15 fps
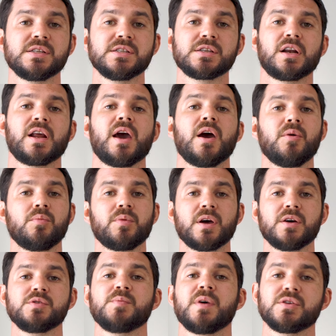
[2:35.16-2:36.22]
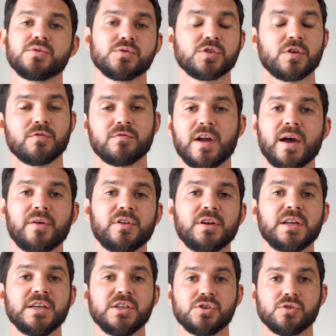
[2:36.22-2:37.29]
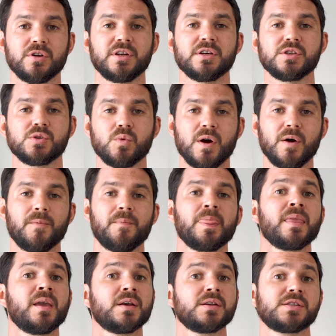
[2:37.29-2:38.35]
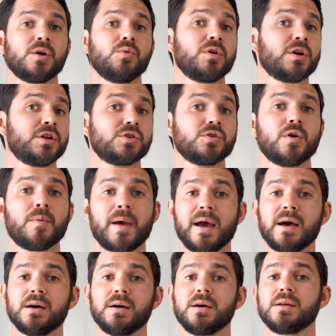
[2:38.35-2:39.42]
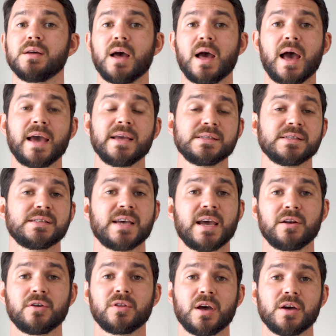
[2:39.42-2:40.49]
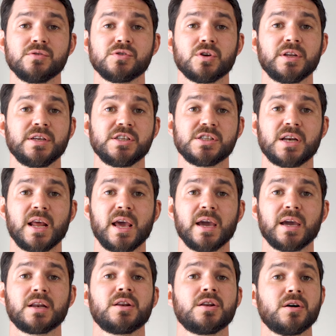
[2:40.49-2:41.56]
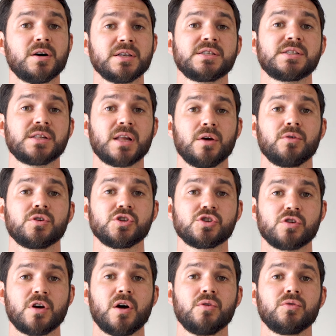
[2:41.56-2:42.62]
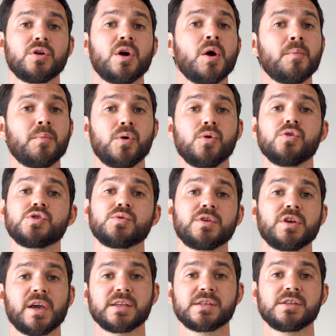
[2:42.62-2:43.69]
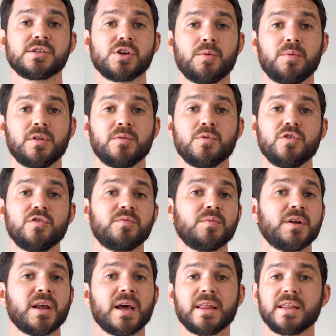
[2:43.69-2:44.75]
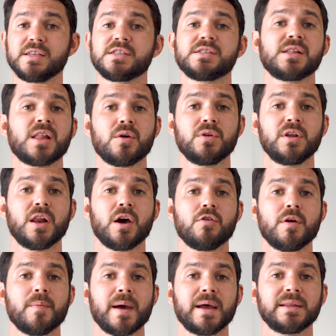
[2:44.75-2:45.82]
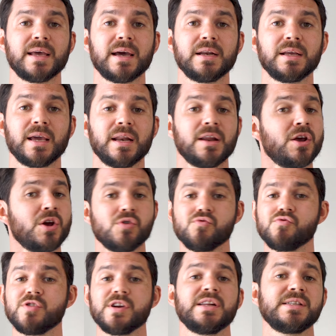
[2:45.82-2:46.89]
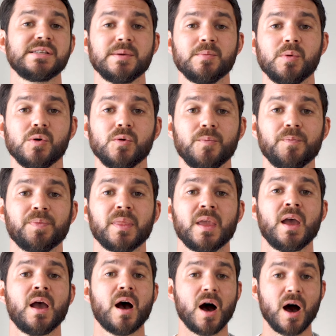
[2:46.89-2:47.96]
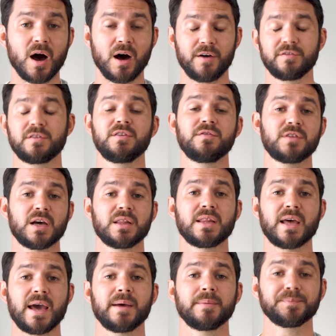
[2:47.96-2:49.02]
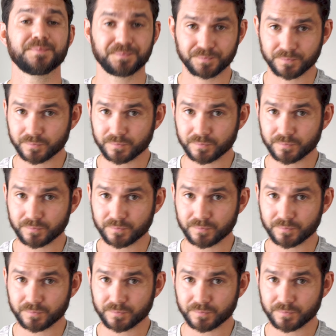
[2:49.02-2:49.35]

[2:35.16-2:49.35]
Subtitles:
and it's going to help those muscles around the knee joint as well. So we're going to do about 8 to 10 on those on each leg, nice, slow and controlled. Pause when you get to the top of the movement and then slowly lower it back down again. Really simple. After you've done that,